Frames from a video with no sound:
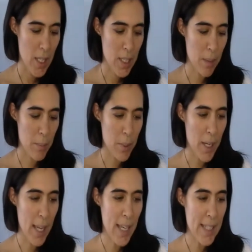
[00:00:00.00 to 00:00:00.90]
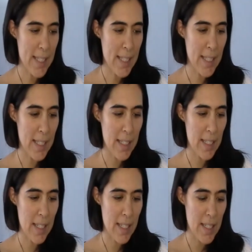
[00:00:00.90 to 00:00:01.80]
Number 18
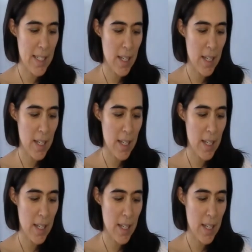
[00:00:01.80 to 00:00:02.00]
is